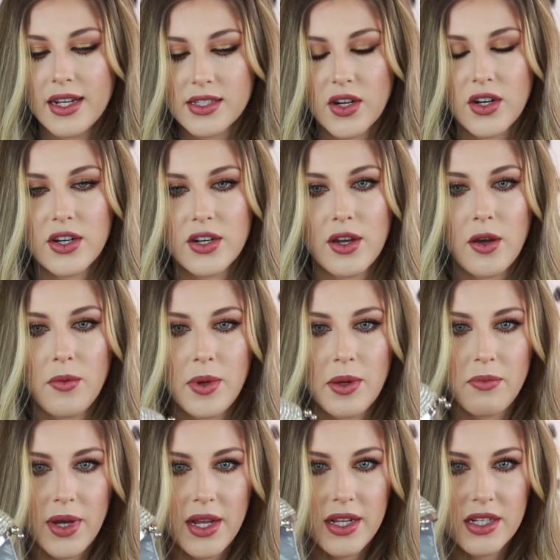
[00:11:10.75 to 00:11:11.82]
it is harder to
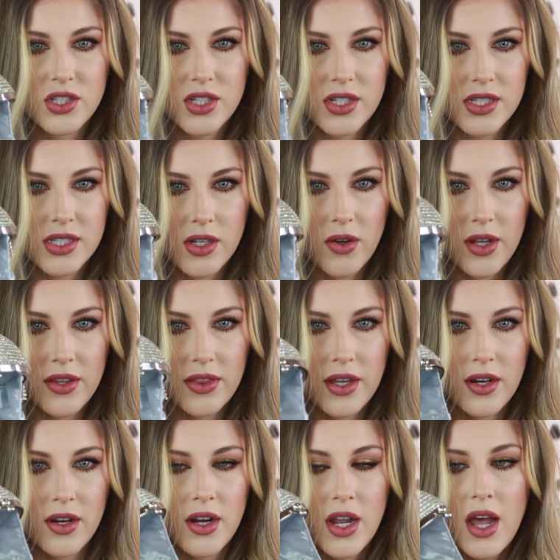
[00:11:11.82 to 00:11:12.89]
open, but it's just silk in
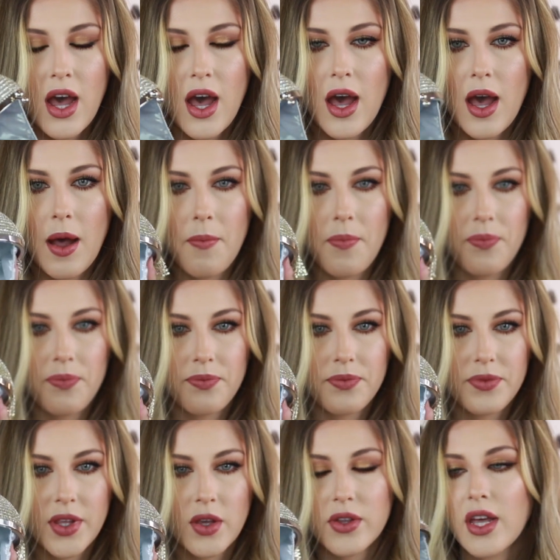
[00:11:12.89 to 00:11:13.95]
there. Um,
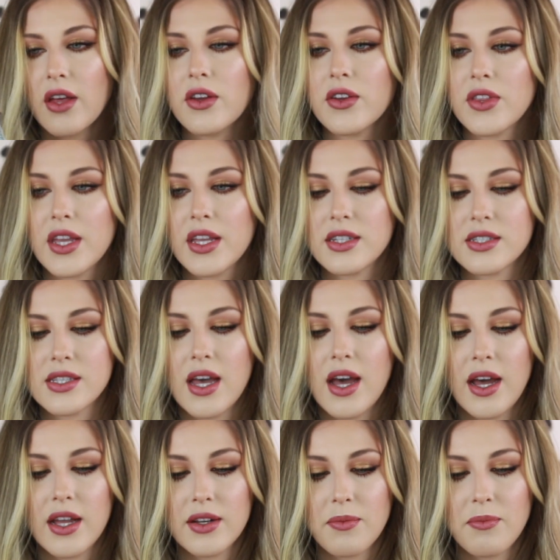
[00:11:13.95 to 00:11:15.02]
the only other thing is
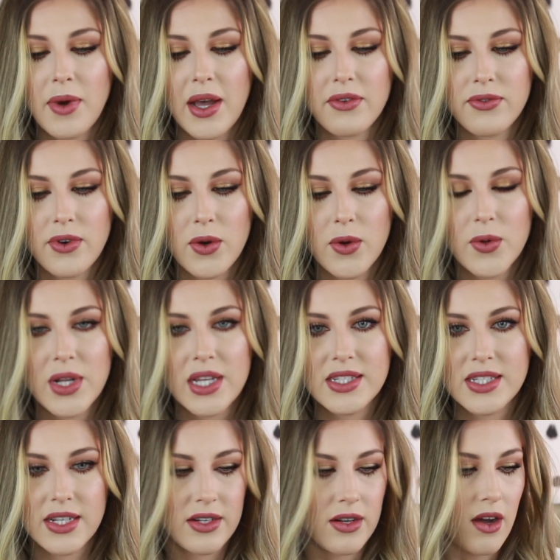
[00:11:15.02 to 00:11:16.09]
that my phone
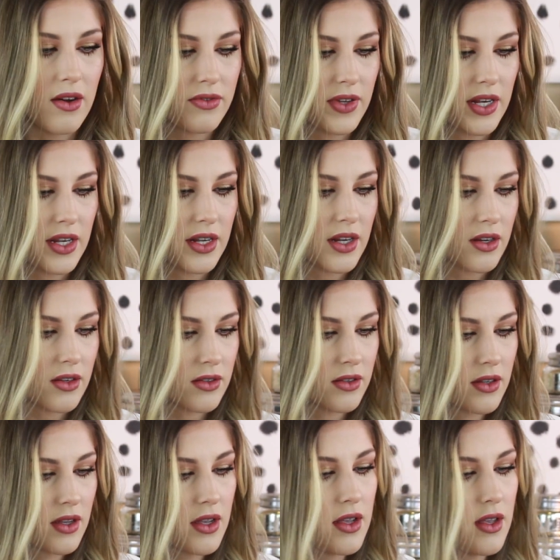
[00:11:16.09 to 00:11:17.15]
did not fit in here.
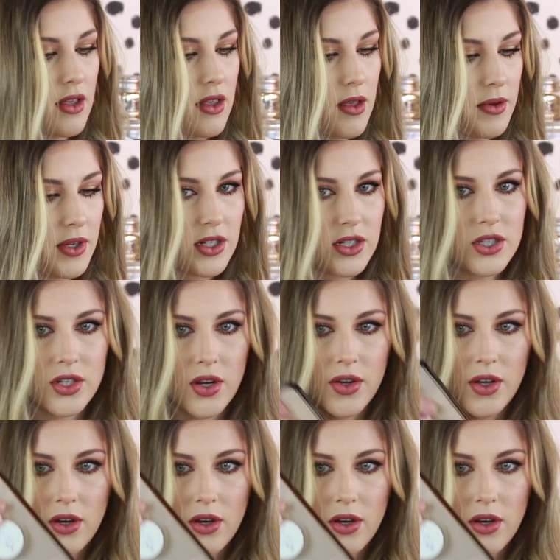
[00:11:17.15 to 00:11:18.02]
Let me just show